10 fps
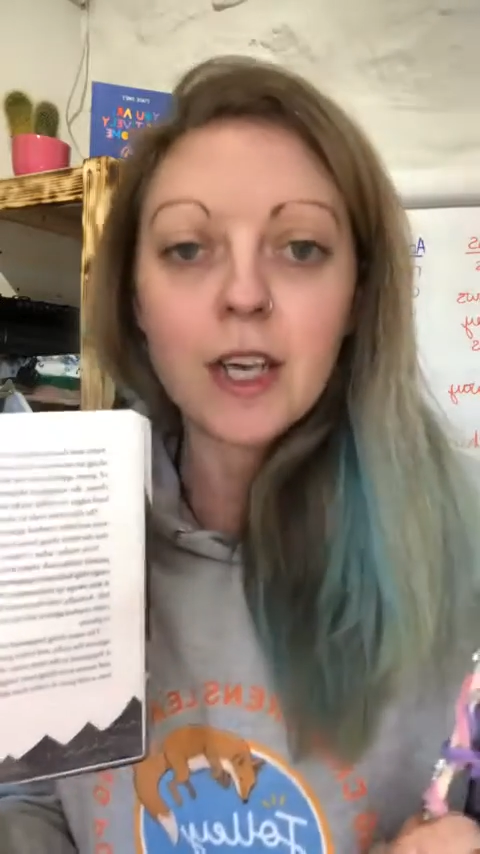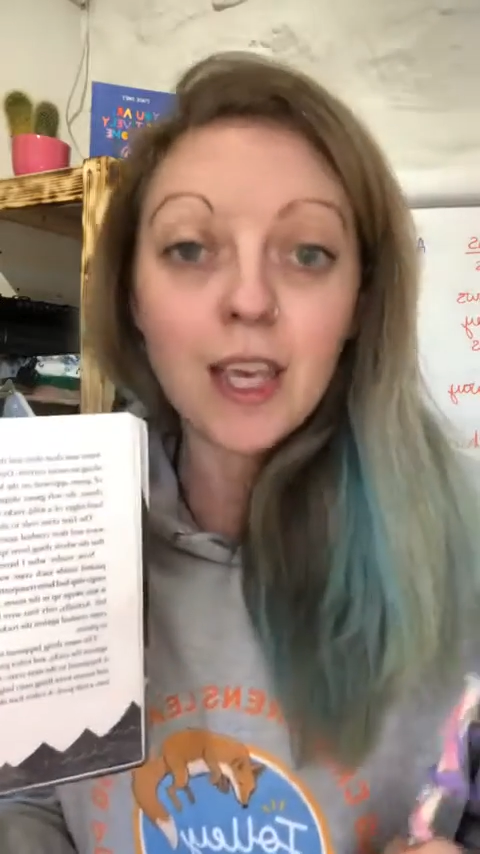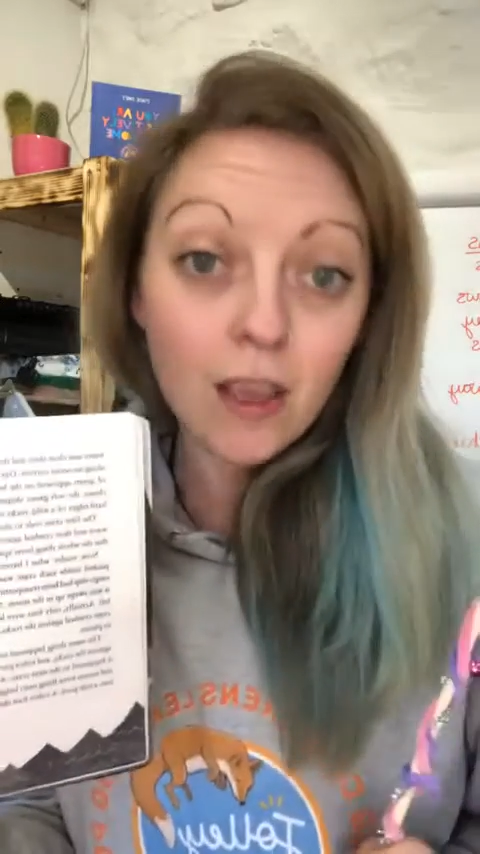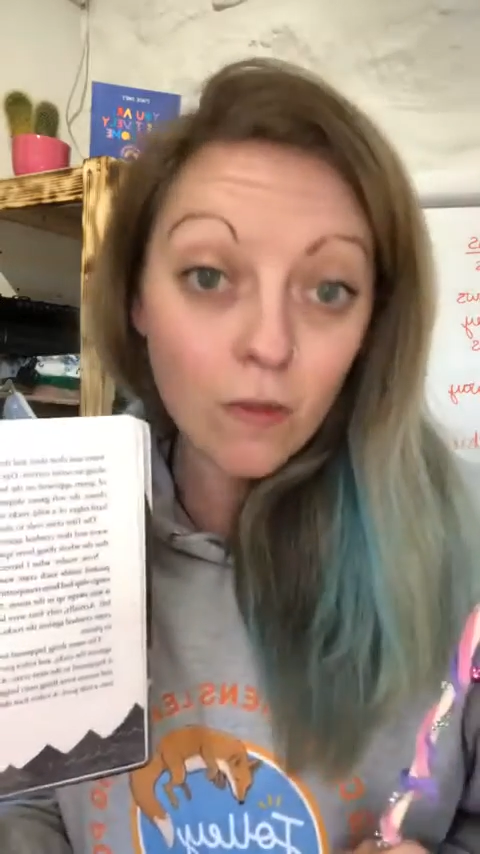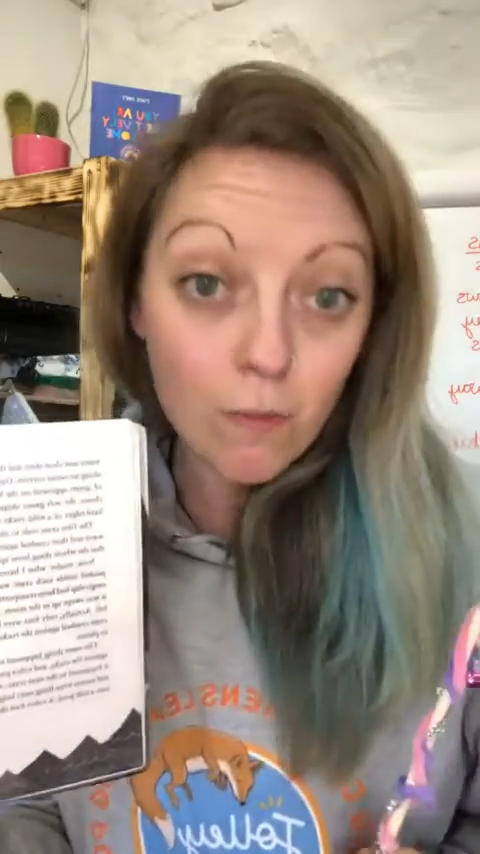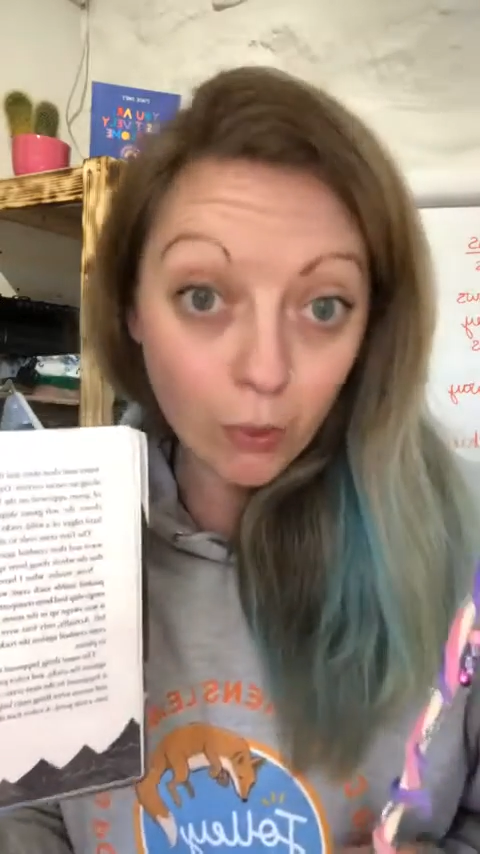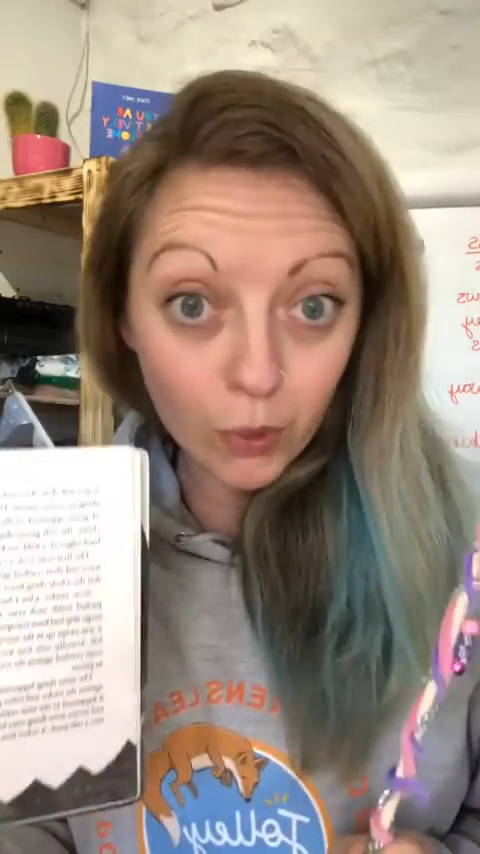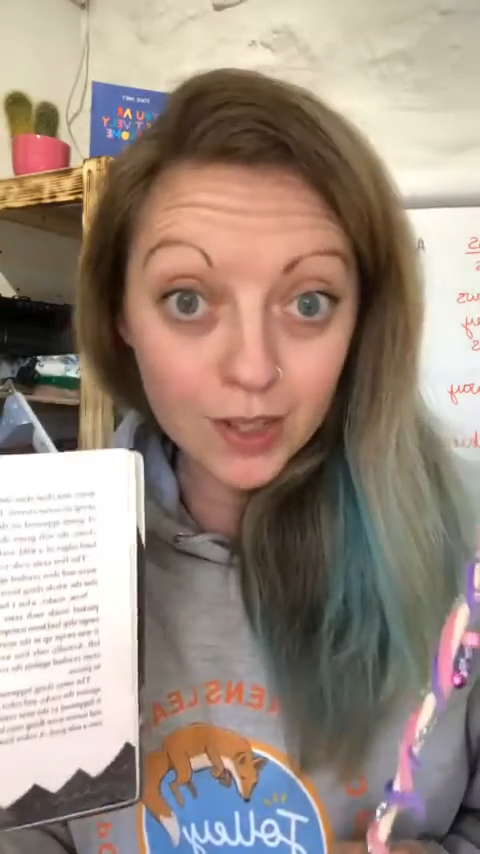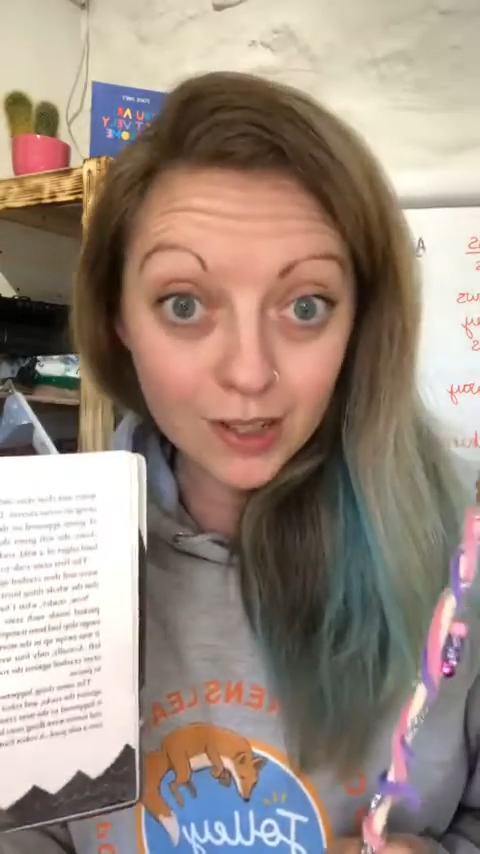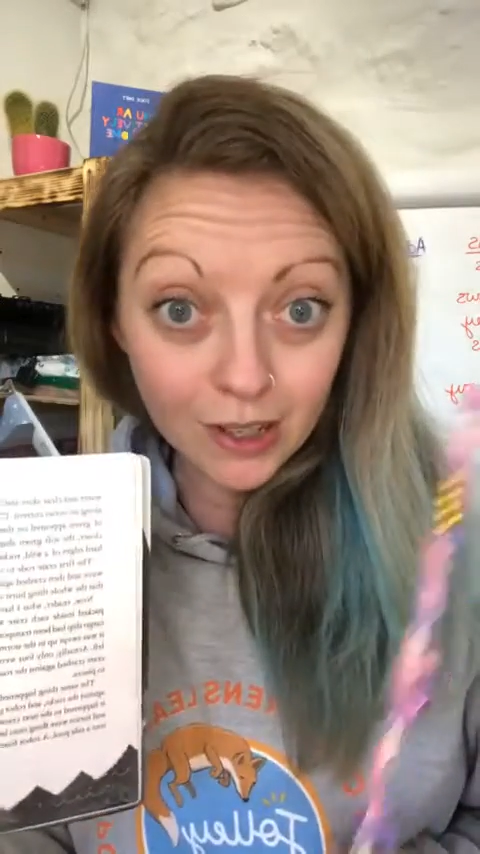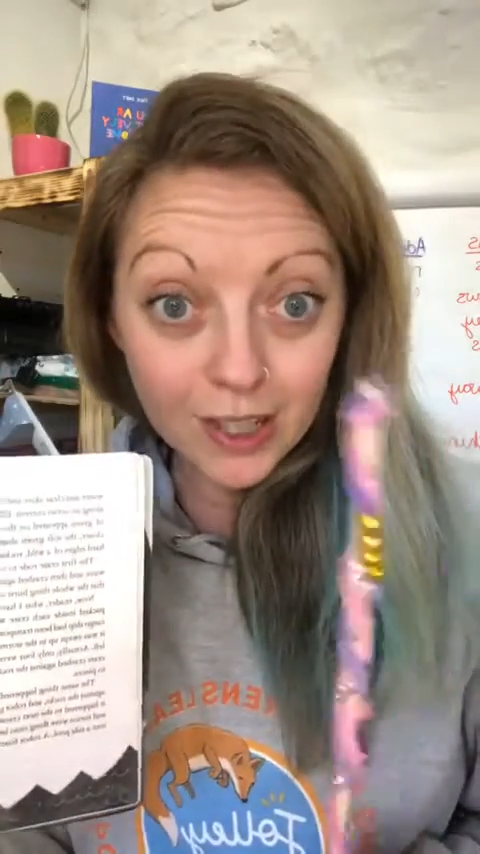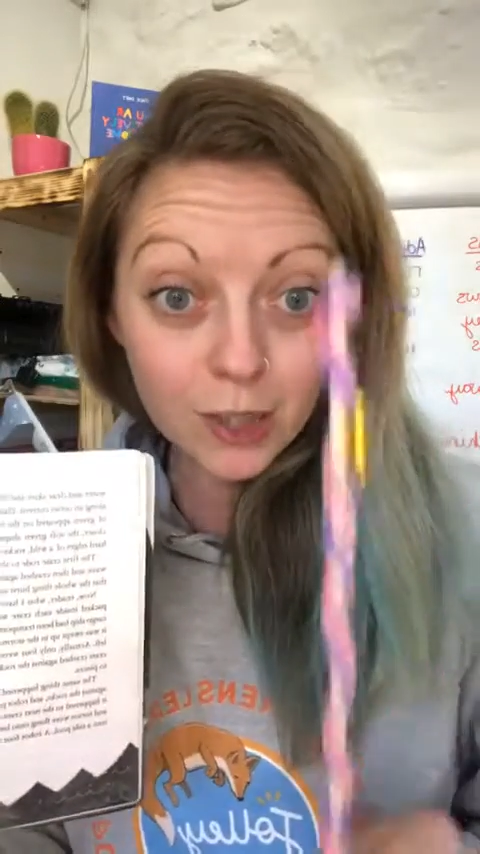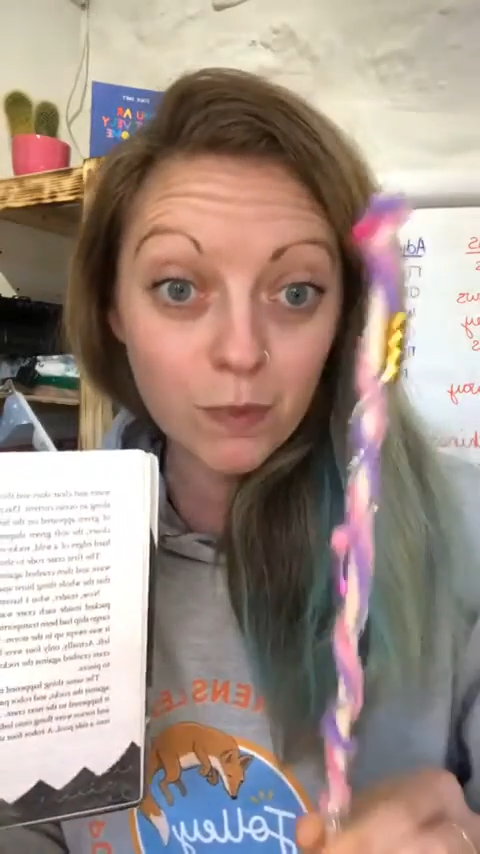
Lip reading: Even boys like this,